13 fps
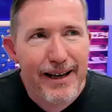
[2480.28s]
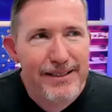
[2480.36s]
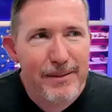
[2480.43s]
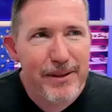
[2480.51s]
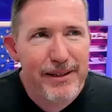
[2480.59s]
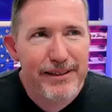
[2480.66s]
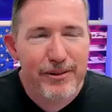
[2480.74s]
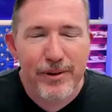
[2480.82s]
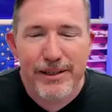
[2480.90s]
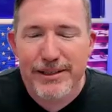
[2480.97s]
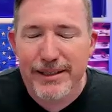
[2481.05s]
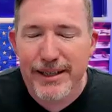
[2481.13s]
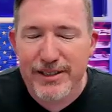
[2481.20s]
it's something that
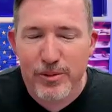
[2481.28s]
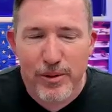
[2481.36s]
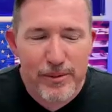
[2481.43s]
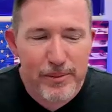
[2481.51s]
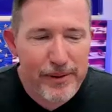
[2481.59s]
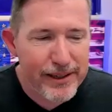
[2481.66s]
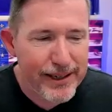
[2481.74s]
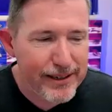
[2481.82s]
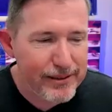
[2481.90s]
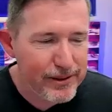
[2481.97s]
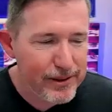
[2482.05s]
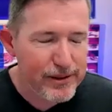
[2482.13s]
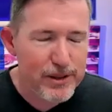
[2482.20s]
resonates with me, and I
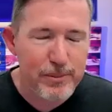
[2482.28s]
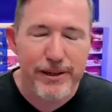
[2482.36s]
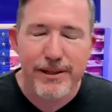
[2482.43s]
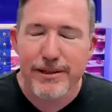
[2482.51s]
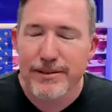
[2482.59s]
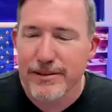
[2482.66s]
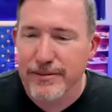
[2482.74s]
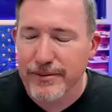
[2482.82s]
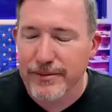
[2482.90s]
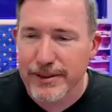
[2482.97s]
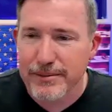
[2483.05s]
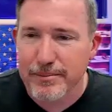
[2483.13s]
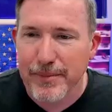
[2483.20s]
don't know it's because of
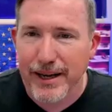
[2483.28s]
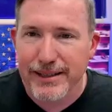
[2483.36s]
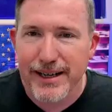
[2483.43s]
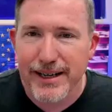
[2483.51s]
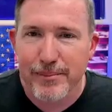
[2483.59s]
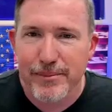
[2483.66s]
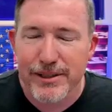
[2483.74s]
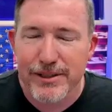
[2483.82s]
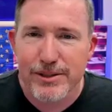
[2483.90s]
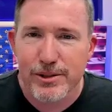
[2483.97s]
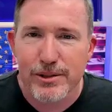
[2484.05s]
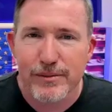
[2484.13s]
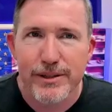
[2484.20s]
my time in the
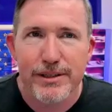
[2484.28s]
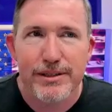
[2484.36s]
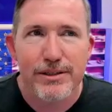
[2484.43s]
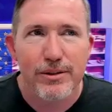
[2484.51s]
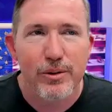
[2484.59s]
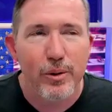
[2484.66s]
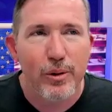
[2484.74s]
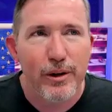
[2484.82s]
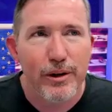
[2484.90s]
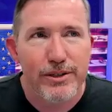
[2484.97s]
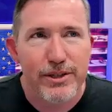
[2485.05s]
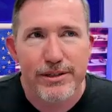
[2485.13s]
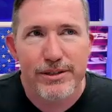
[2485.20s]
service or
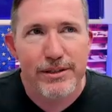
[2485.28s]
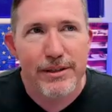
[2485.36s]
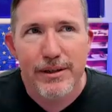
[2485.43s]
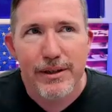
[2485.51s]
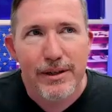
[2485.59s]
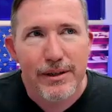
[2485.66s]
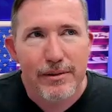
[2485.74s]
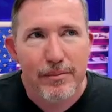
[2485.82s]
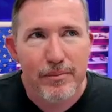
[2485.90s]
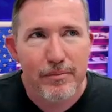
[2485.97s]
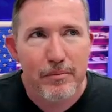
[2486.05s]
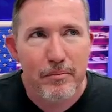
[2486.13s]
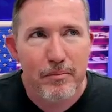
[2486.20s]
just
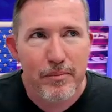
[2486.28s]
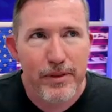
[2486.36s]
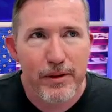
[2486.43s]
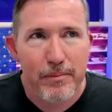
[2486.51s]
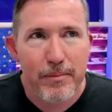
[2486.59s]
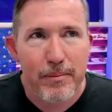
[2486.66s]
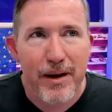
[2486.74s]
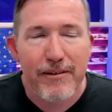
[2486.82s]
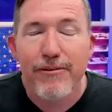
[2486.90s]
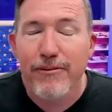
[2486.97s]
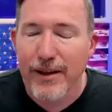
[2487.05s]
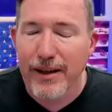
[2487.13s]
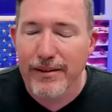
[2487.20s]

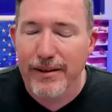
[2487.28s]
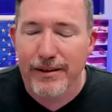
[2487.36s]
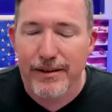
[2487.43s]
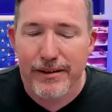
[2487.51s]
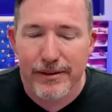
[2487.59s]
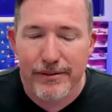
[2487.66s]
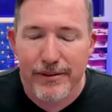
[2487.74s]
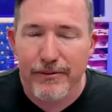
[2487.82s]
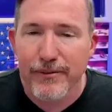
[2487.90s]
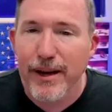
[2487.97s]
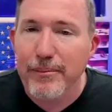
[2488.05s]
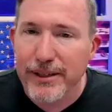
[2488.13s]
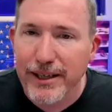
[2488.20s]
the
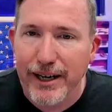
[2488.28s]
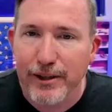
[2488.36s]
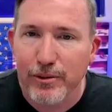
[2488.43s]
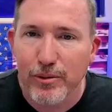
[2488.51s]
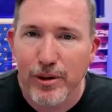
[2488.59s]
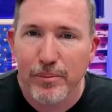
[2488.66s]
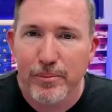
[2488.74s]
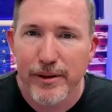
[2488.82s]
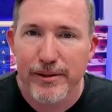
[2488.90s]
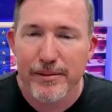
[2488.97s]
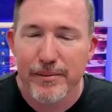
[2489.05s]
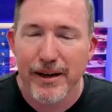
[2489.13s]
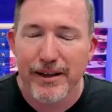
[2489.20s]
family I grew up
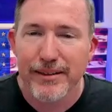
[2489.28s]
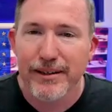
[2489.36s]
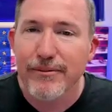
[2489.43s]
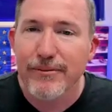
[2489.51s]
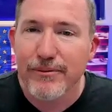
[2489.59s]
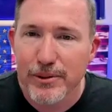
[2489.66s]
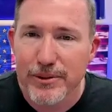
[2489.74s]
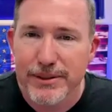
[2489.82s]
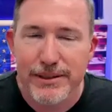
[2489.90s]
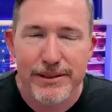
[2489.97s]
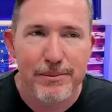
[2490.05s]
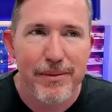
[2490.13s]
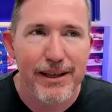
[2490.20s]
in, the
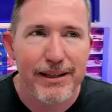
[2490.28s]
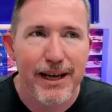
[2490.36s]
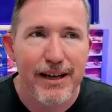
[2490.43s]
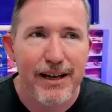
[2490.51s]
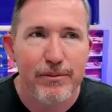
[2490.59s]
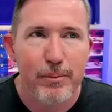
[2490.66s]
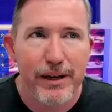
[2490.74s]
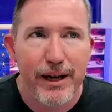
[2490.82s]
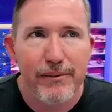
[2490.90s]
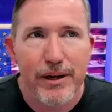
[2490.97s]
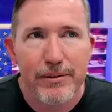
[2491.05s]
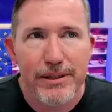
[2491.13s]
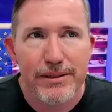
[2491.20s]
influences in my life. But I've
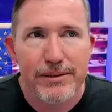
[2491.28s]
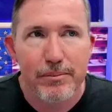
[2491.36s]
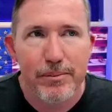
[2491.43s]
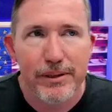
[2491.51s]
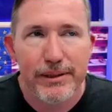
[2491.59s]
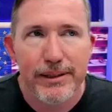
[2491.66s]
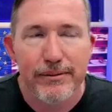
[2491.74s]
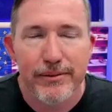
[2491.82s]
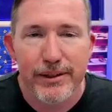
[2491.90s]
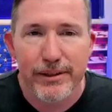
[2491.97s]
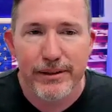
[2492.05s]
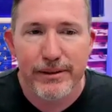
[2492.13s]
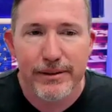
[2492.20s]
always believed
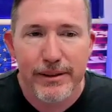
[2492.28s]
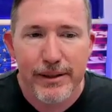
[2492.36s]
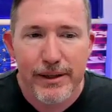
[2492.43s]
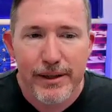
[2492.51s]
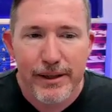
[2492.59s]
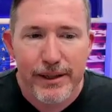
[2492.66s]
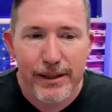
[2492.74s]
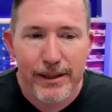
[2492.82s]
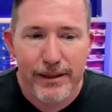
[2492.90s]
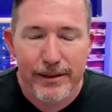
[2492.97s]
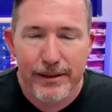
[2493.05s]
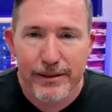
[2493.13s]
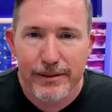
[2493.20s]

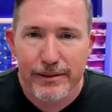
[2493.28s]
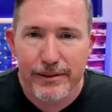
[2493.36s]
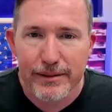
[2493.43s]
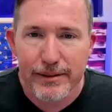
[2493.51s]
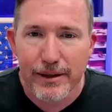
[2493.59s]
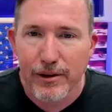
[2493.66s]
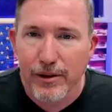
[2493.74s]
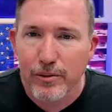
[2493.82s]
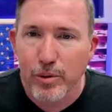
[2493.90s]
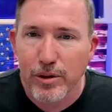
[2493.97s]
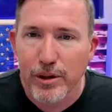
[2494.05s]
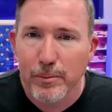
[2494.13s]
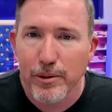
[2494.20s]
in hard
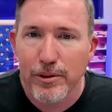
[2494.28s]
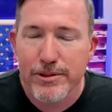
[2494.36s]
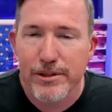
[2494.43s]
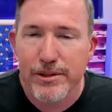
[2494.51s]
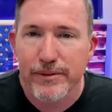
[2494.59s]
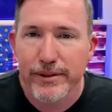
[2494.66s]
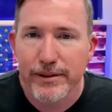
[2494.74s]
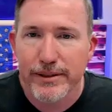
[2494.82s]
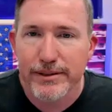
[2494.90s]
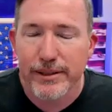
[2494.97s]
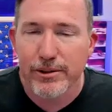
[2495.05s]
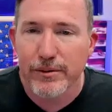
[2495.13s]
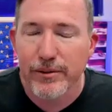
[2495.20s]
work,
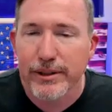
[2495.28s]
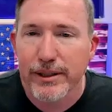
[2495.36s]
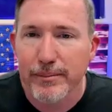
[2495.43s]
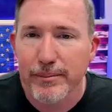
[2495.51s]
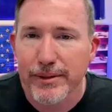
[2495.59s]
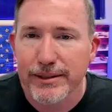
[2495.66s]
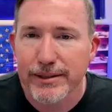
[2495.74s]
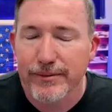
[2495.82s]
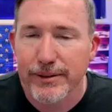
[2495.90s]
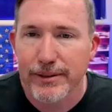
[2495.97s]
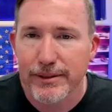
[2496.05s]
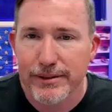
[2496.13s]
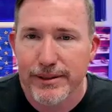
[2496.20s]
perseverance, and overcoming
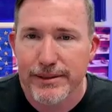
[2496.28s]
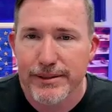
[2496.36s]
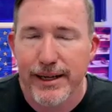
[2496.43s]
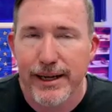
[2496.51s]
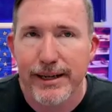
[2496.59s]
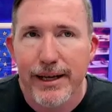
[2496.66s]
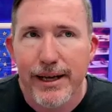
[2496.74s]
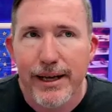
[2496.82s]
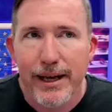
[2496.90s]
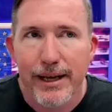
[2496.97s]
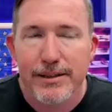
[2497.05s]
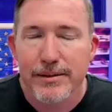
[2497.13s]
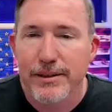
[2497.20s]
difficulties. And
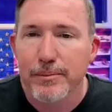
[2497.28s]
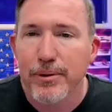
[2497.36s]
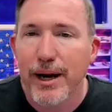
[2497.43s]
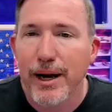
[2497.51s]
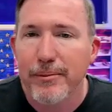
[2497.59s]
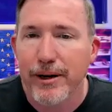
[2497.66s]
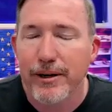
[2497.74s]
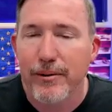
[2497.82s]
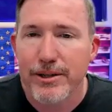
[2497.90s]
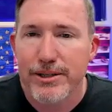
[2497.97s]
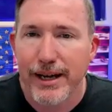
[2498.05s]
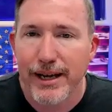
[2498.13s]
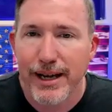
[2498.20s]
it's the primary
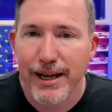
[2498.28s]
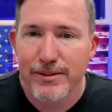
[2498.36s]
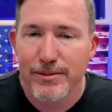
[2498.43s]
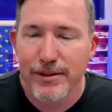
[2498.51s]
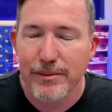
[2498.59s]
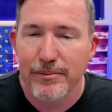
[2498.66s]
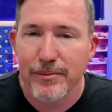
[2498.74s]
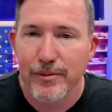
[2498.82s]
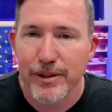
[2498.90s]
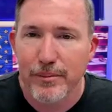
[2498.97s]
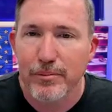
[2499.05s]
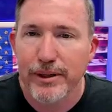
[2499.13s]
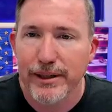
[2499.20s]
question I ask when
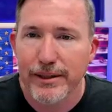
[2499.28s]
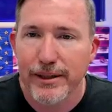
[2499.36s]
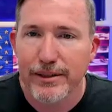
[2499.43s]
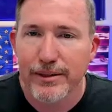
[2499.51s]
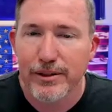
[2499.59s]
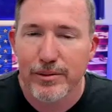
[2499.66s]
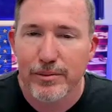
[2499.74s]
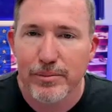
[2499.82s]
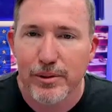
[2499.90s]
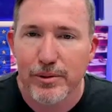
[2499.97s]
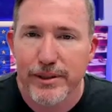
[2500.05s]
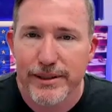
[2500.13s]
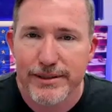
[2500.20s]
I'm bringing on new
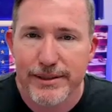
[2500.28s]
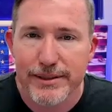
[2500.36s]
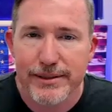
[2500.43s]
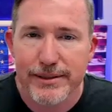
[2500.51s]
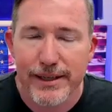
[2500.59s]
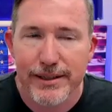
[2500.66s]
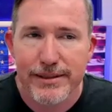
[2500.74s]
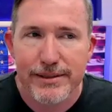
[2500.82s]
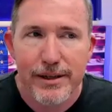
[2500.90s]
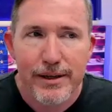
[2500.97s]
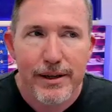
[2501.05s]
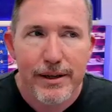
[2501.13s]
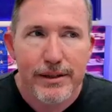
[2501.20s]
employees is
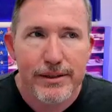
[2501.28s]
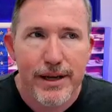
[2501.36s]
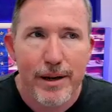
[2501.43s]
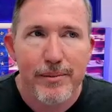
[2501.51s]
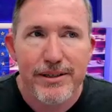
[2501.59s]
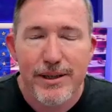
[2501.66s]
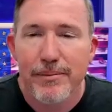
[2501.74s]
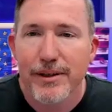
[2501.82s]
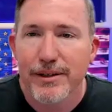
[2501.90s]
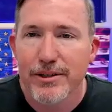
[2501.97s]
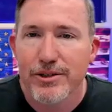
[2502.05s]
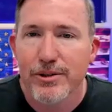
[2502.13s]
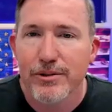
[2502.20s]
tell me something
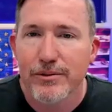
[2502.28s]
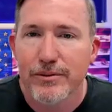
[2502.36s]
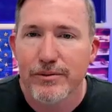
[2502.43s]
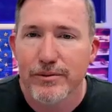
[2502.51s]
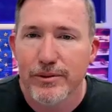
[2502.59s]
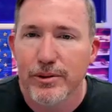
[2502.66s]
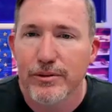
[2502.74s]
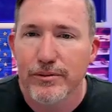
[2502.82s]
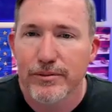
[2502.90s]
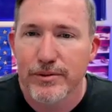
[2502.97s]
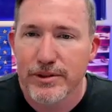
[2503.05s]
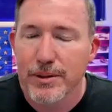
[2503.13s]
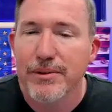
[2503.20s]
that you've
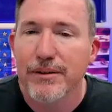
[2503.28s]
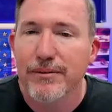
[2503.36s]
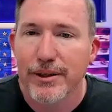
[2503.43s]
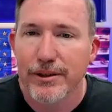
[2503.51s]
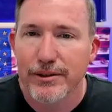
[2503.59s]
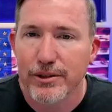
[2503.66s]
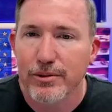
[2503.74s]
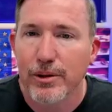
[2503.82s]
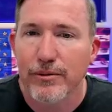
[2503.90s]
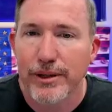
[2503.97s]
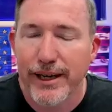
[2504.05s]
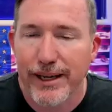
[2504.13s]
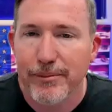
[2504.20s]
some difficulty you
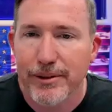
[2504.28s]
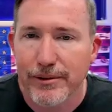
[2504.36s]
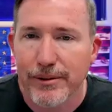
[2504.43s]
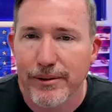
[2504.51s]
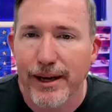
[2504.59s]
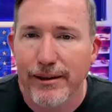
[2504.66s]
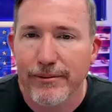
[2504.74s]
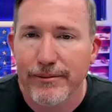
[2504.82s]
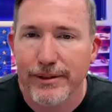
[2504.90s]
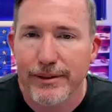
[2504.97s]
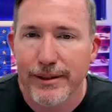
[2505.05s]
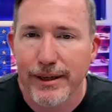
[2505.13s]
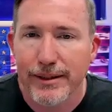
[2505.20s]
overcame in your life,
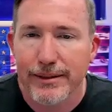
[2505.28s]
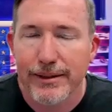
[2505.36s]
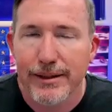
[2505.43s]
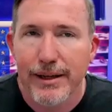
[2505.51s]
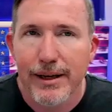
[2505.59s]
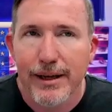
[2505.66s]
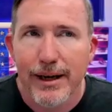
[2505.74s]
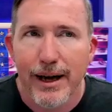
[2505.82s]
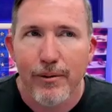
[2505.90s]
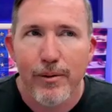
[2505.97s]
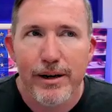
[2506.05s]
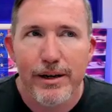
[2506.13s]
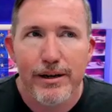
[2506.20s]
and I
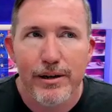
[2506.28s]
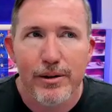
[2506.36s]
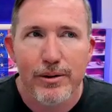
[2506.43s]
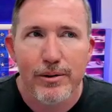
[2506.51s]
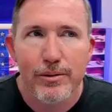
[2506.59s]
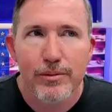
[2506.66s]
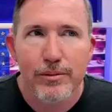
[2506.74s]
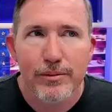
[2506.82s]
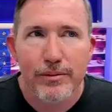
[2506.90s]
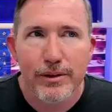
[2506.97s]
want to know,